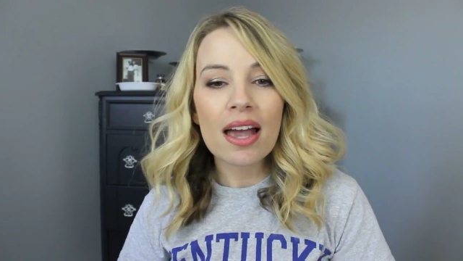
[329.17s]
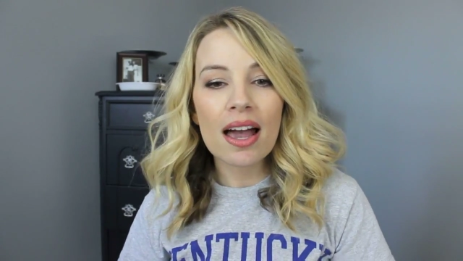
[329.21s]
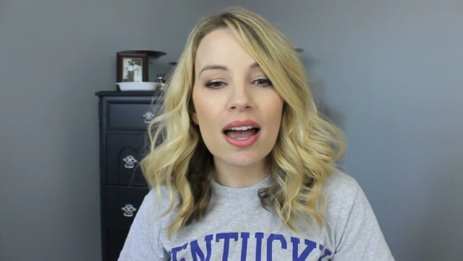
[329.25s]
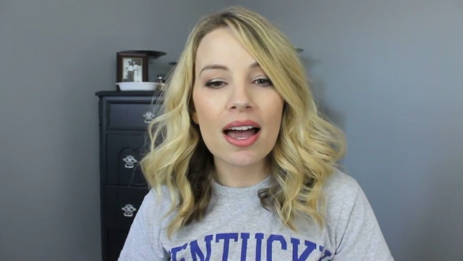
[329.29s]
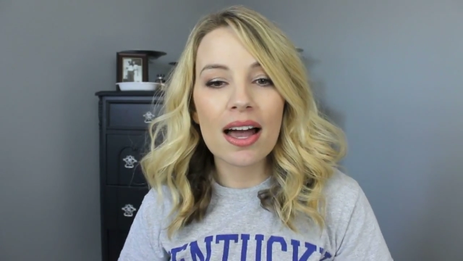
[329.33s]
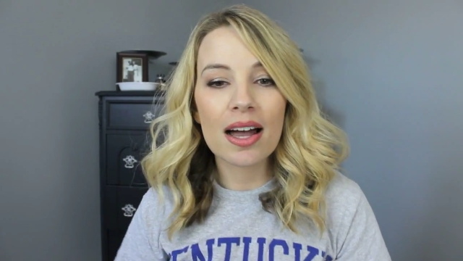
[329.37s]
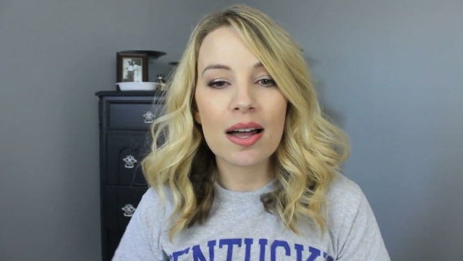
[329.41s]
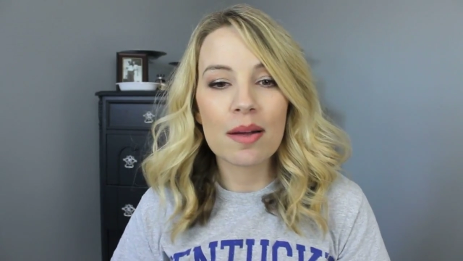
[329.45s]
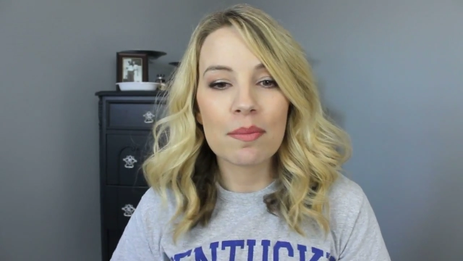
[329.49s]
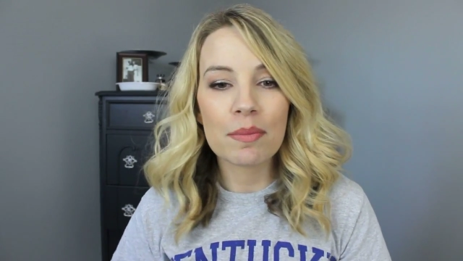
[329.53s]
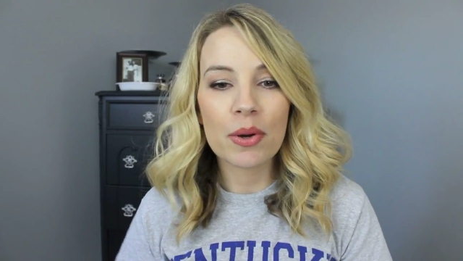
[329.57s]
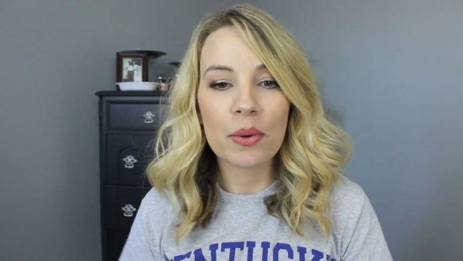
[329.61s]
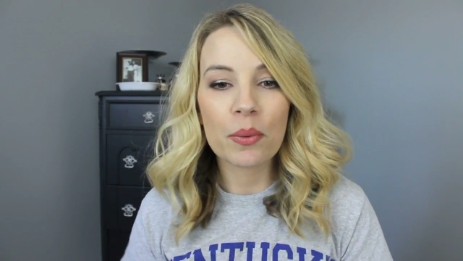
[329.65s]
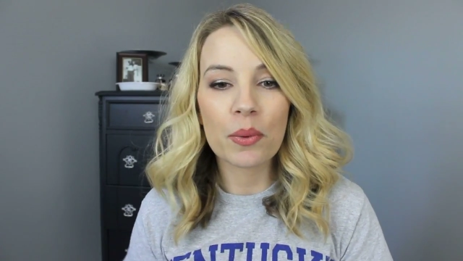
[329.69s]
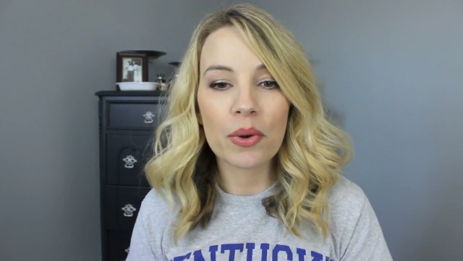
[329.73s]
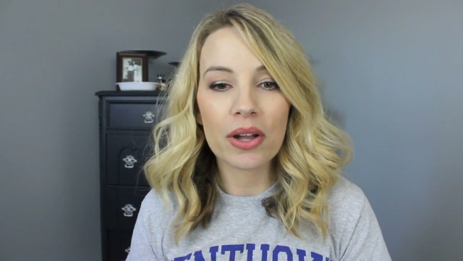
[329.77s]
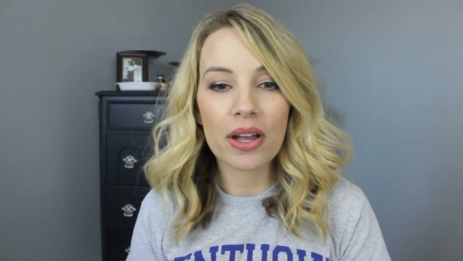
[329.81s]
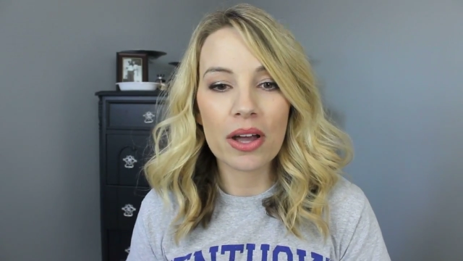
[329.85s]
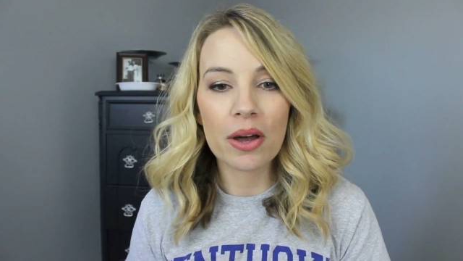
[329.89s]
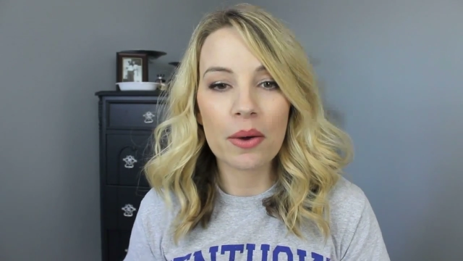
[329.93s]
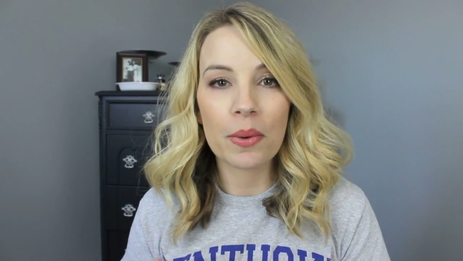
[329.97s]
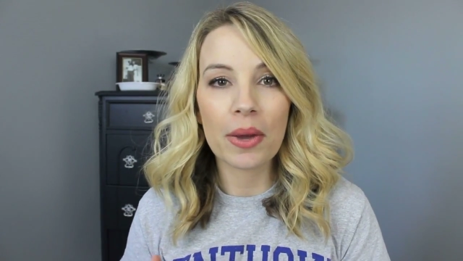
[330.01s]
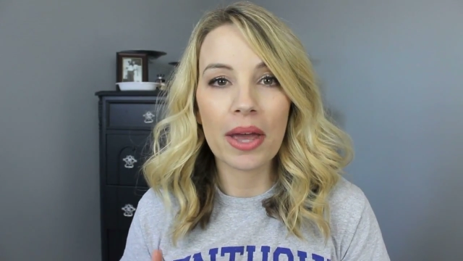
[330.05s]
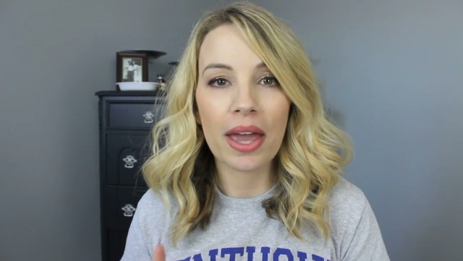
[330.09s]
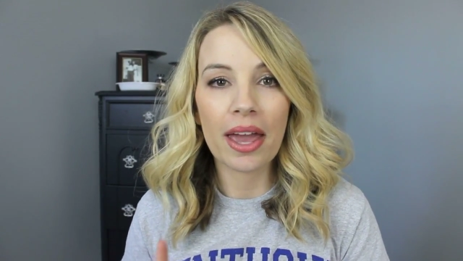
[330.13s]
um, but we're
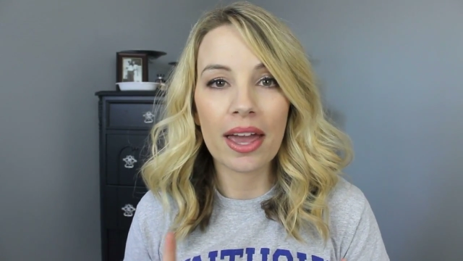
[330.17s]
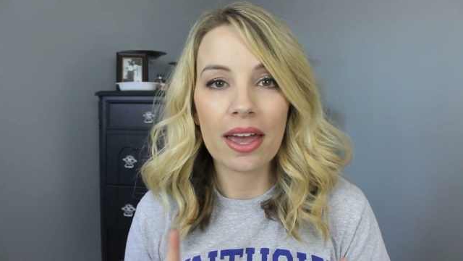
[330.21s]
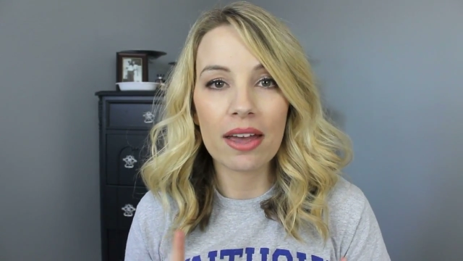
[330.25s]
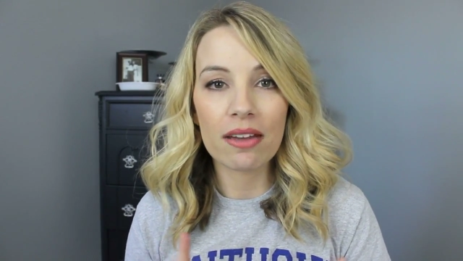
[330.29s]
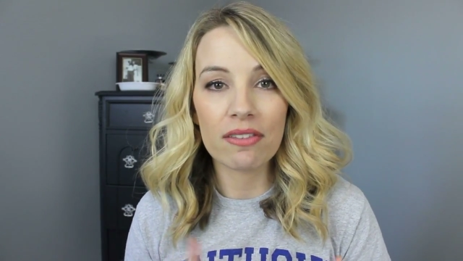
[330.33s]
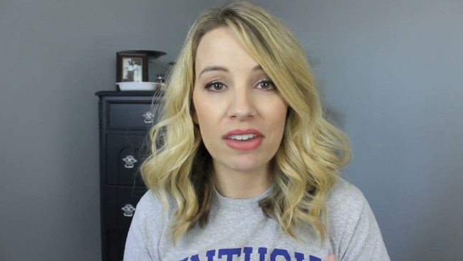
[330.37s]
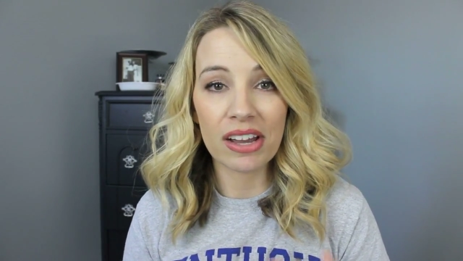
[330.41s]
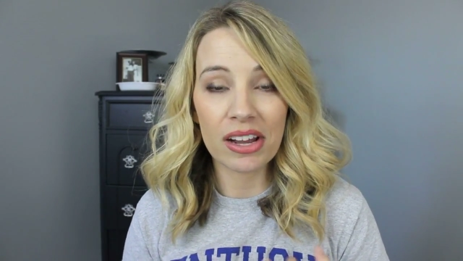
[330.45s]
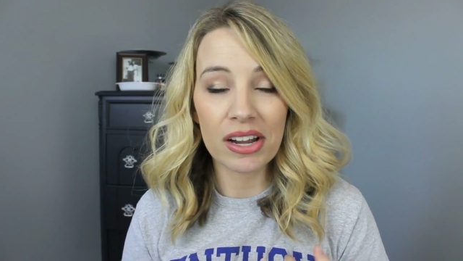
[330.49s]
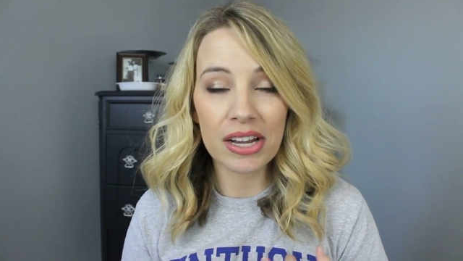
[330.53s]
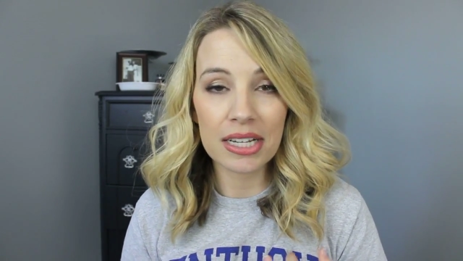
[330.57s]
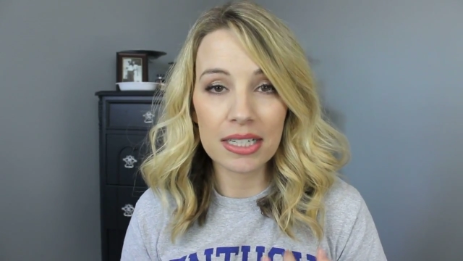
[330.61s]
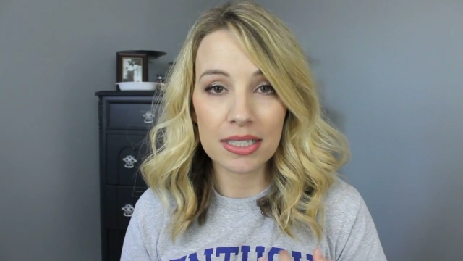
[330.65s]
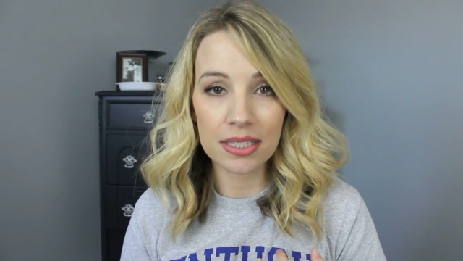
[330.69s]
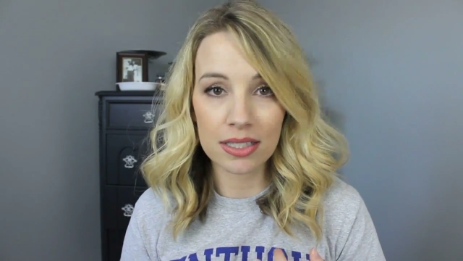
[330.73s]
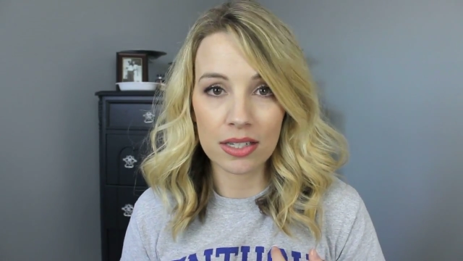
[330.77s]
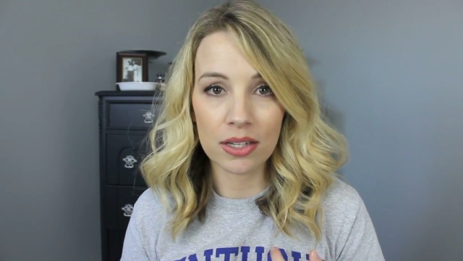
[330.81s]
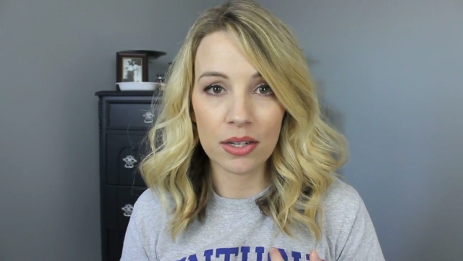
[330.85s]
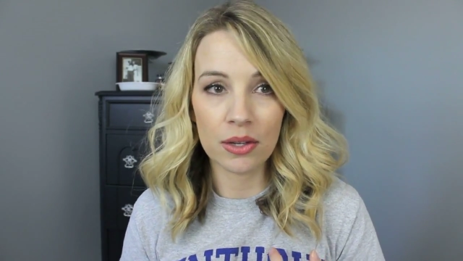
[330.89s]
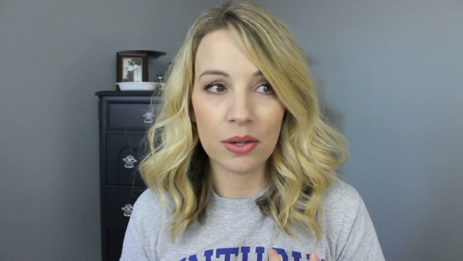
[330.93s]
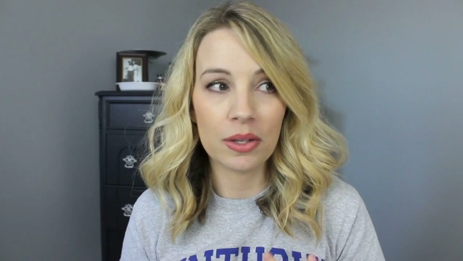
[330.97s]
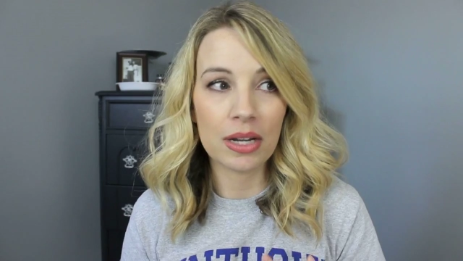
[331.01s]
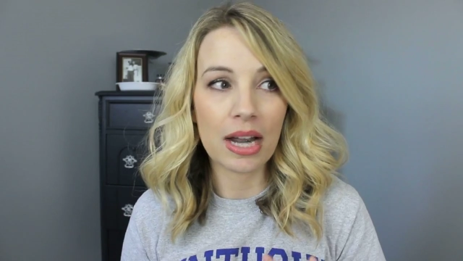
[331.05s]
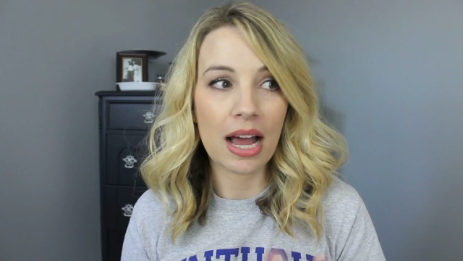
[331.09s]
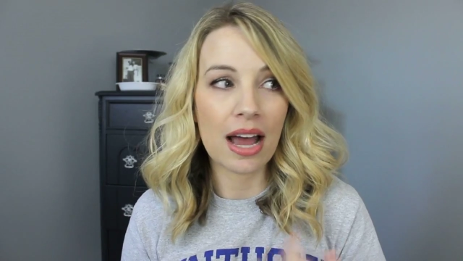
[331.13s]
going very soon.